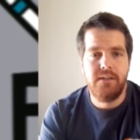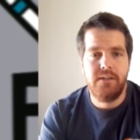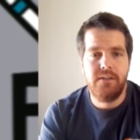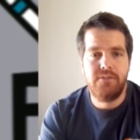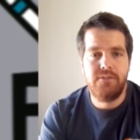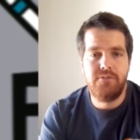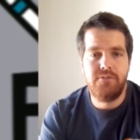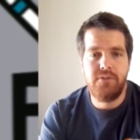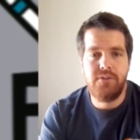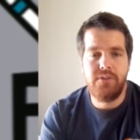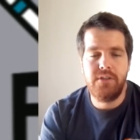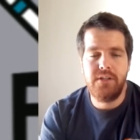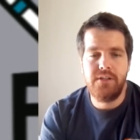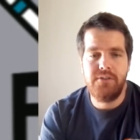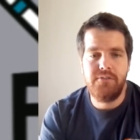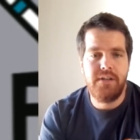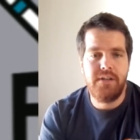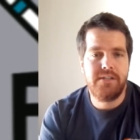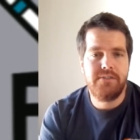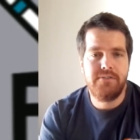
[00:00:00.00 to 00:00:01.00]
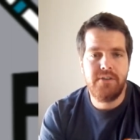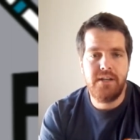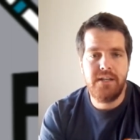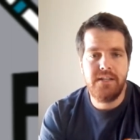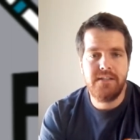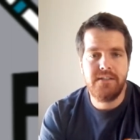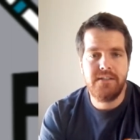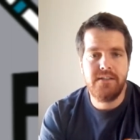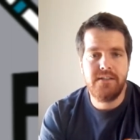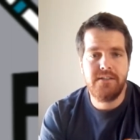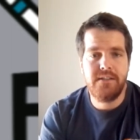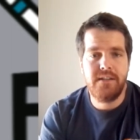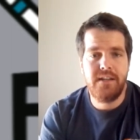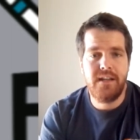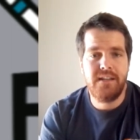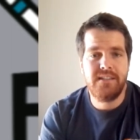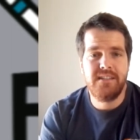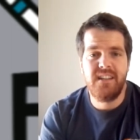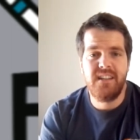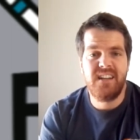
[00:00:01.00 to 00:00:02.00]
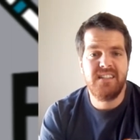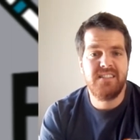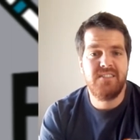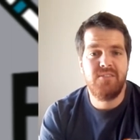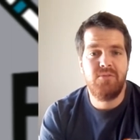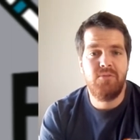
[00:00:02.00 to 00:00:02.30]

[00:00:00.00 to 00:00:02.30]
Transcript: drill in your next training session as a nice little